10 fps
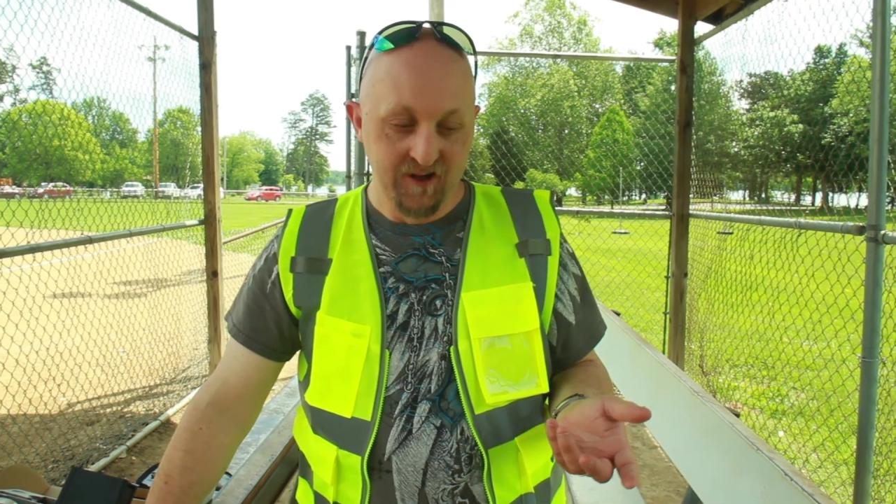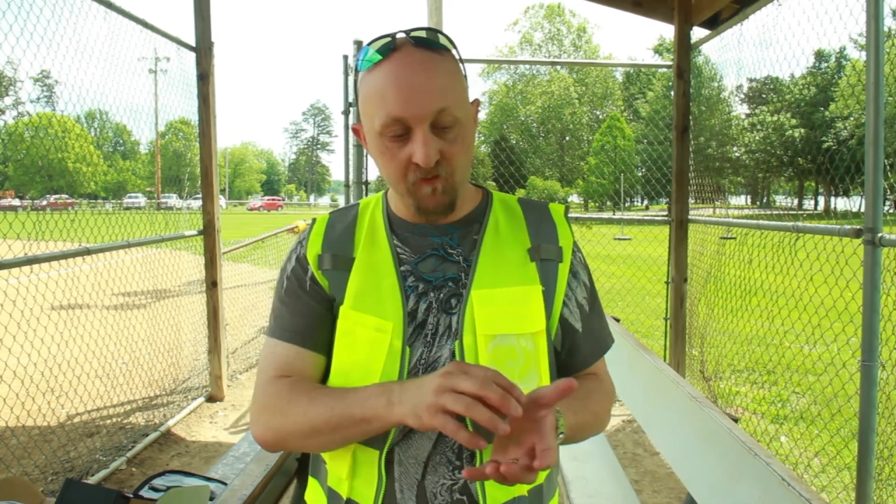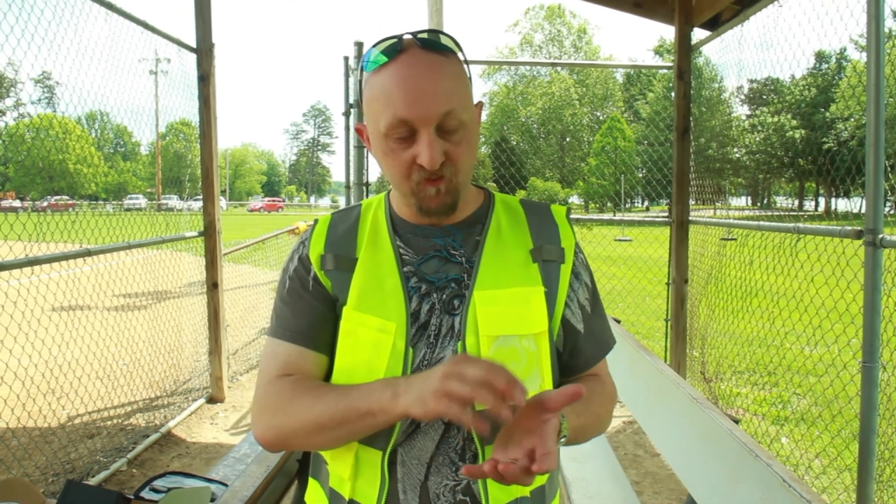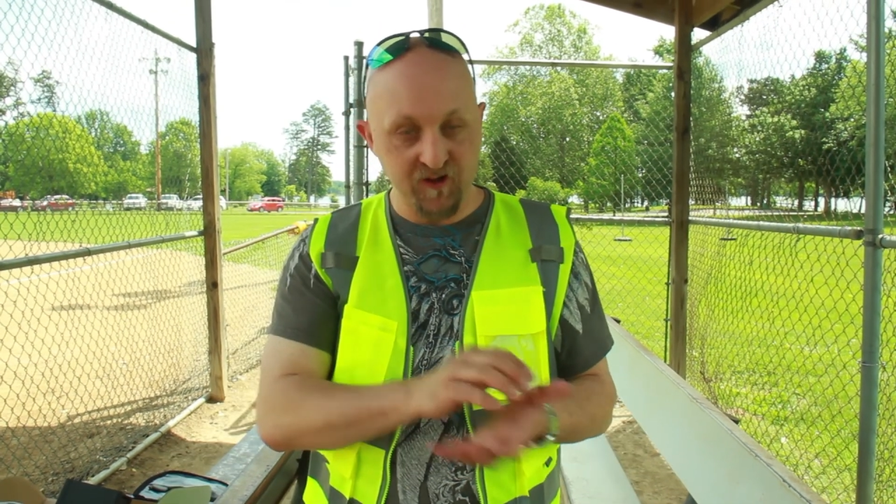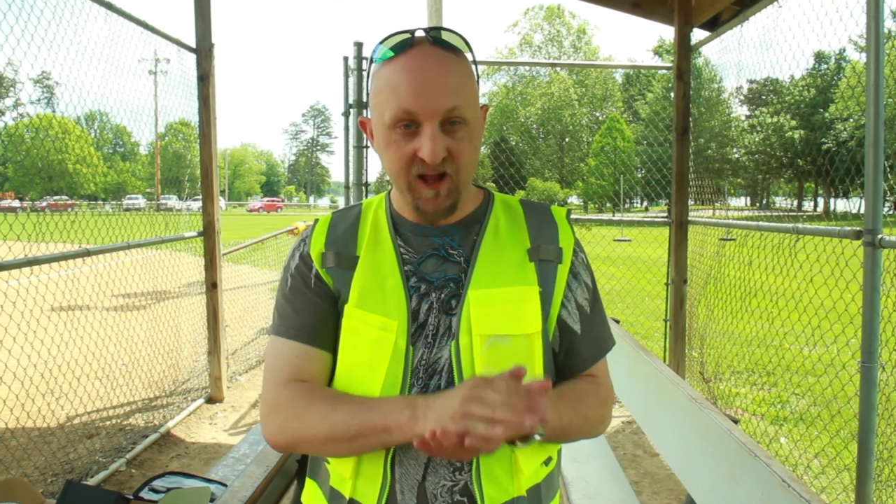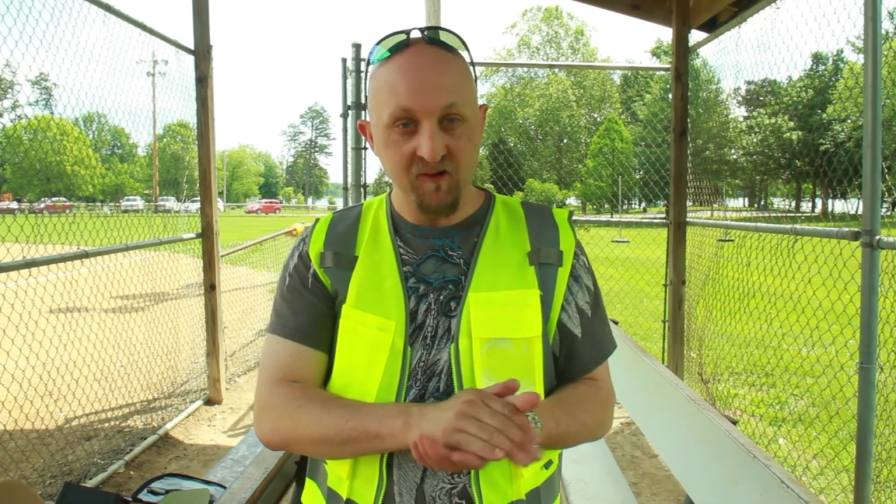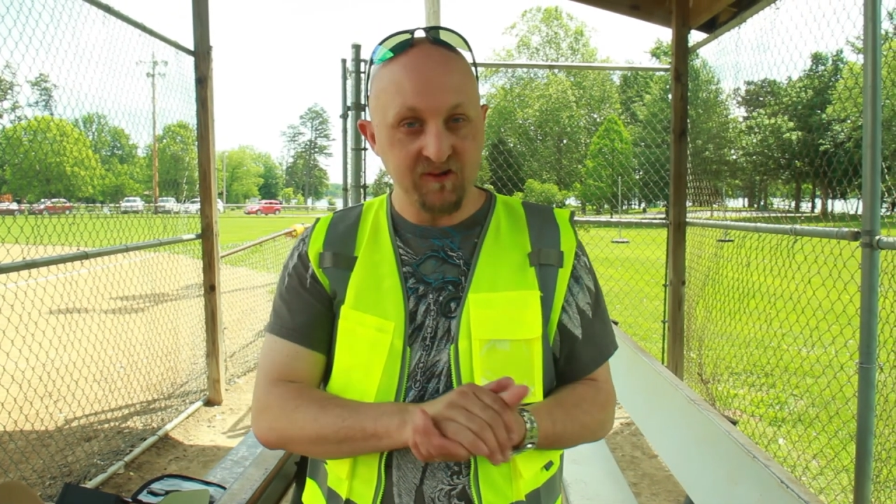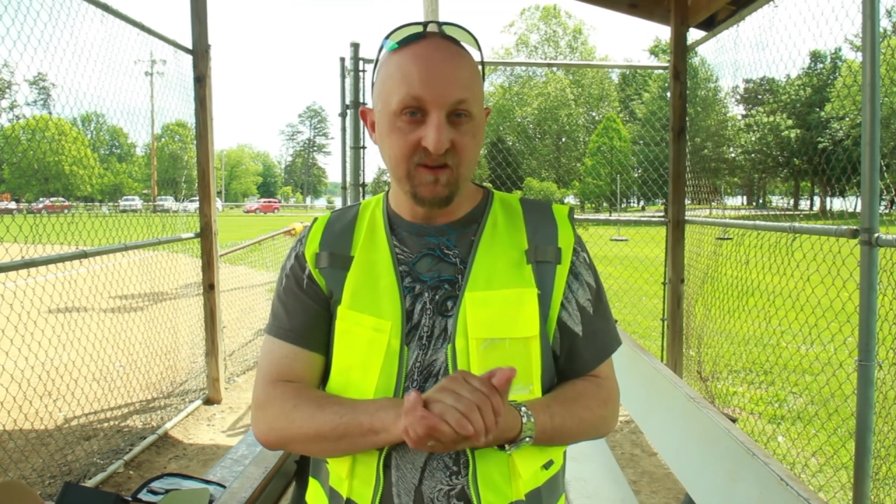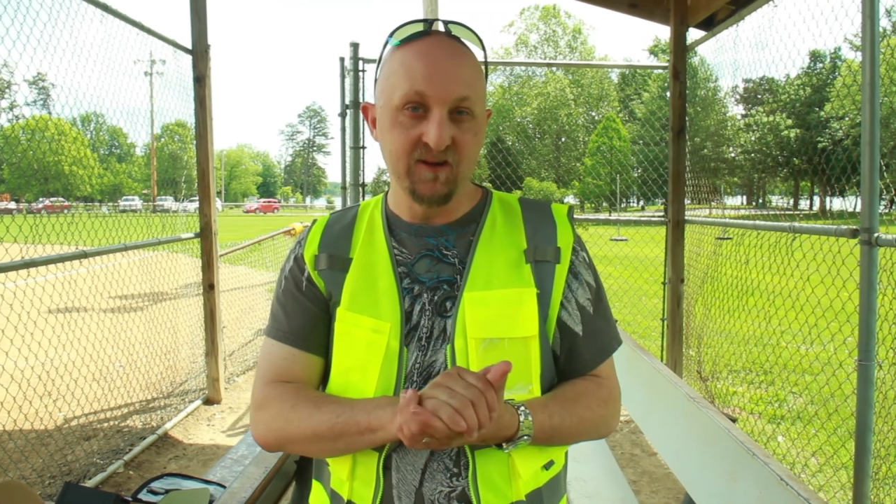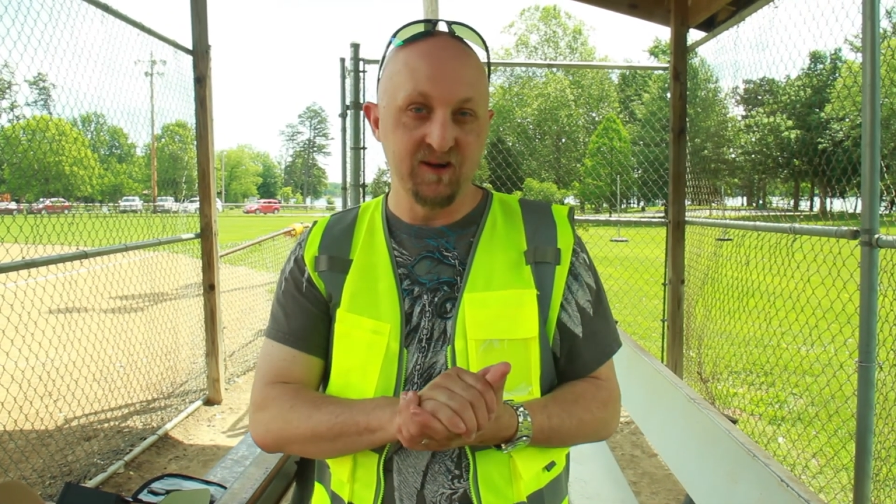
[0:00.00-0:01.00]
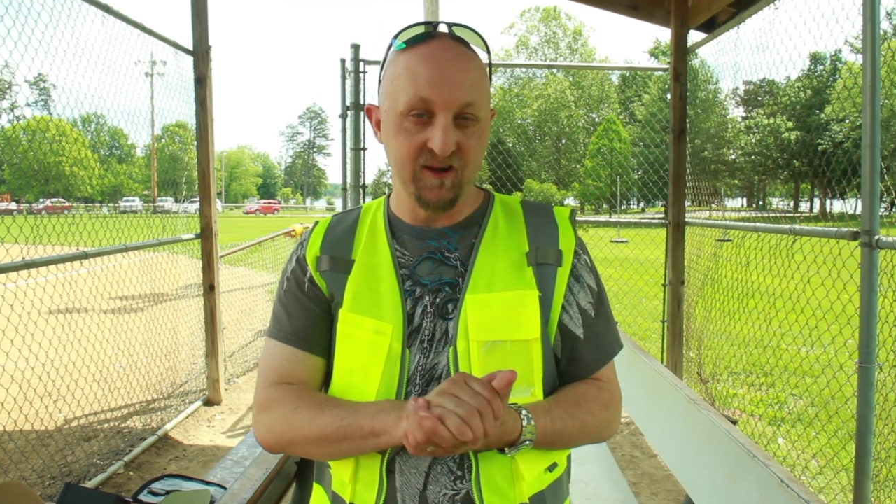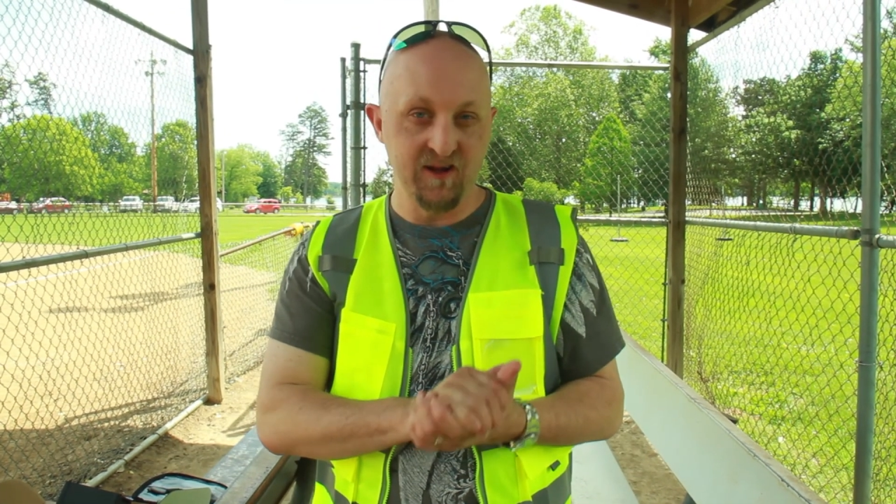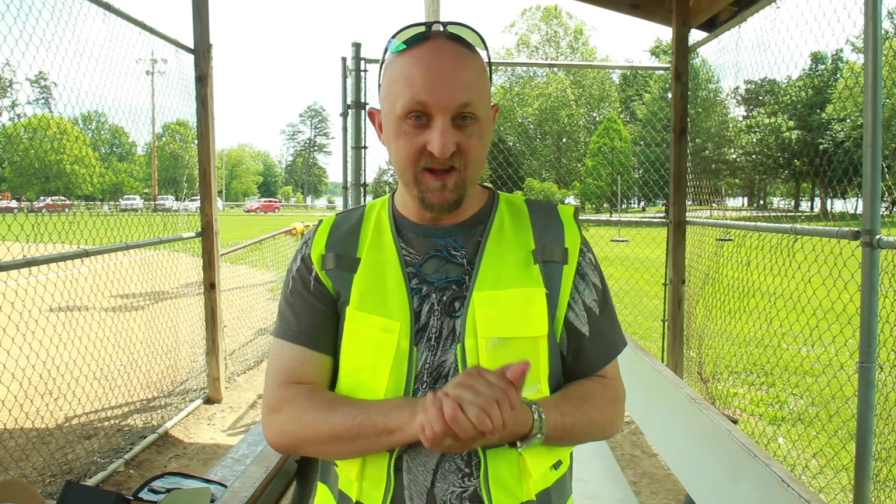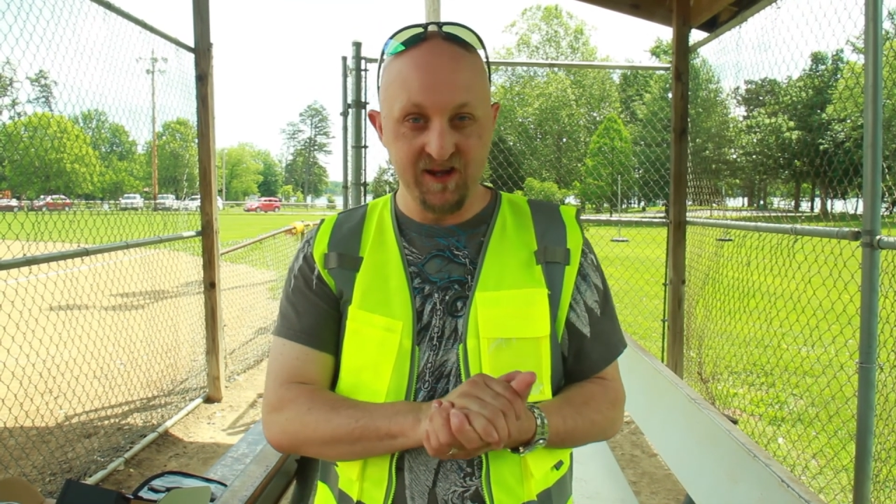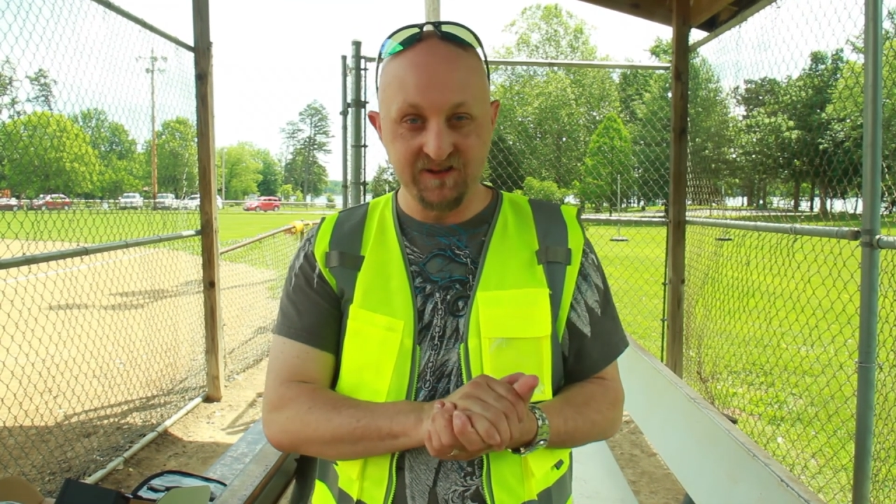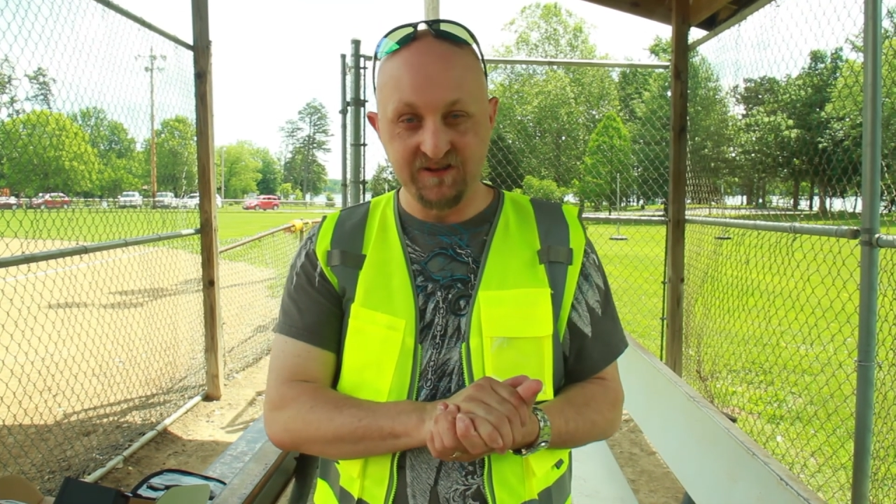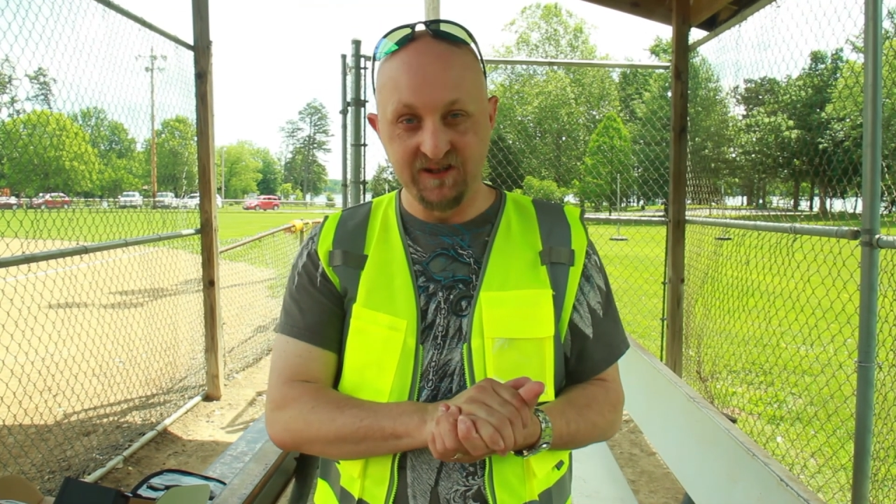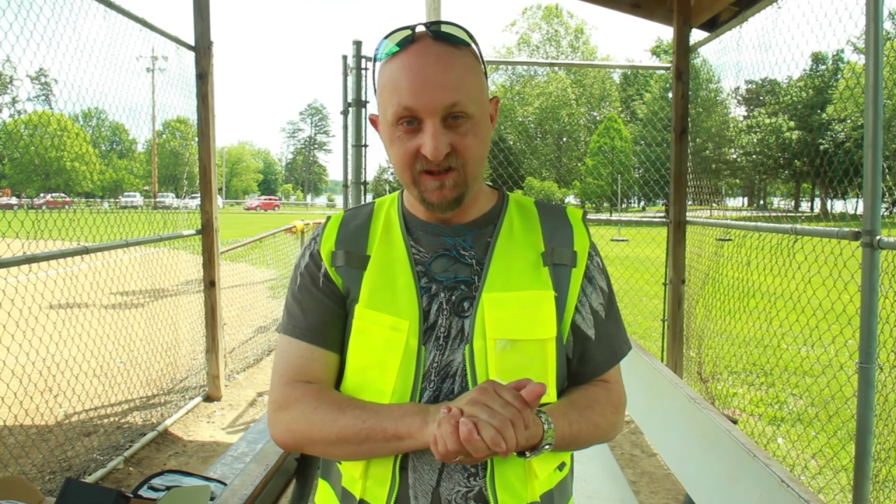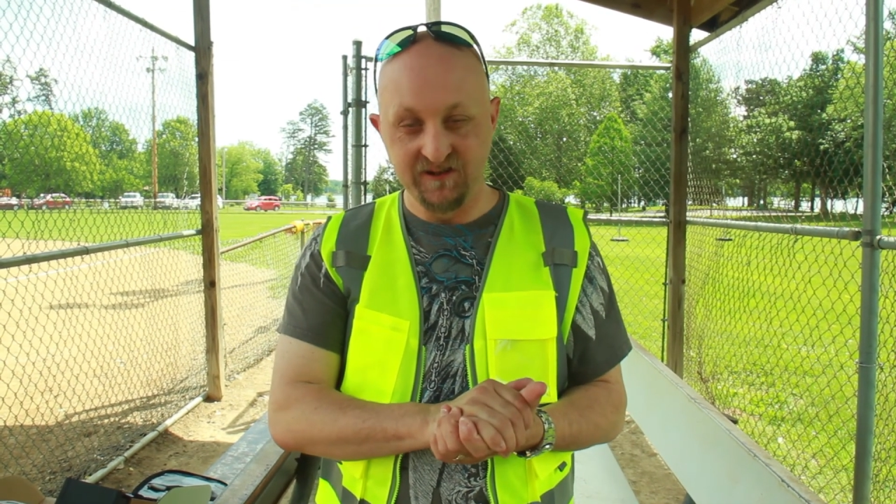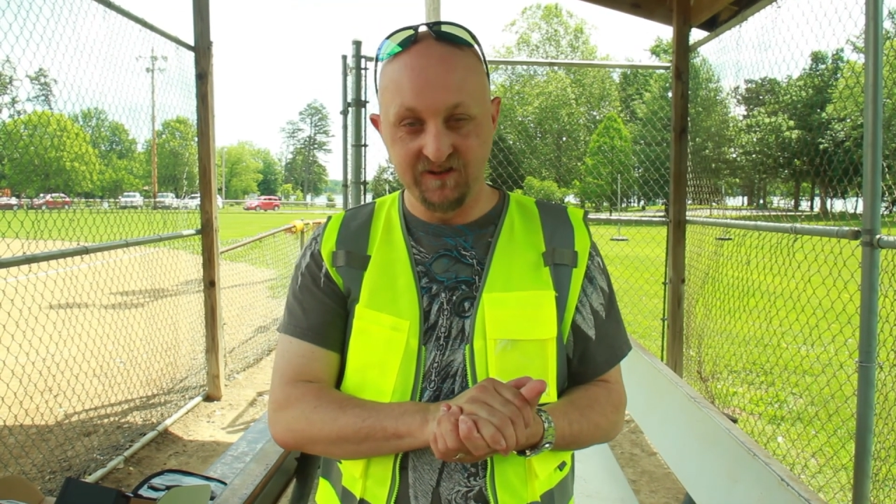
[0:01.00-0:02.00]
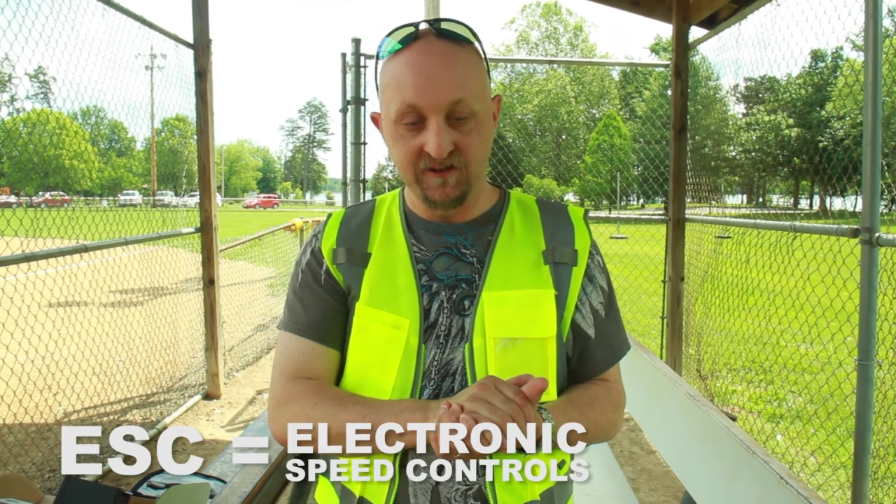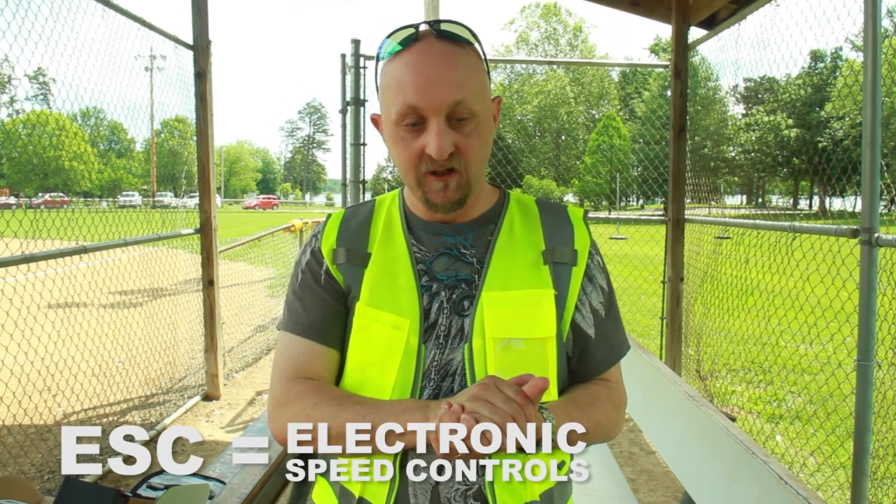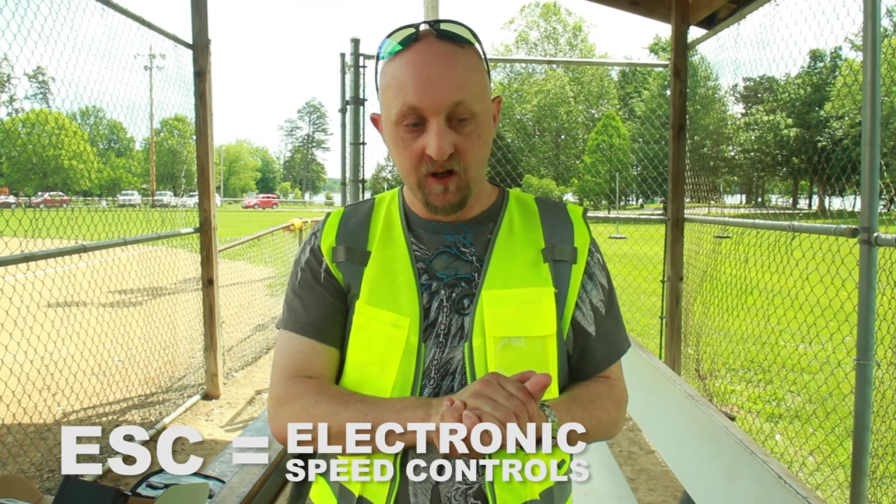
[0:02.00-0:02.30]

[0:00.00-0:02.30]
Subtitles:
Without the ESCs,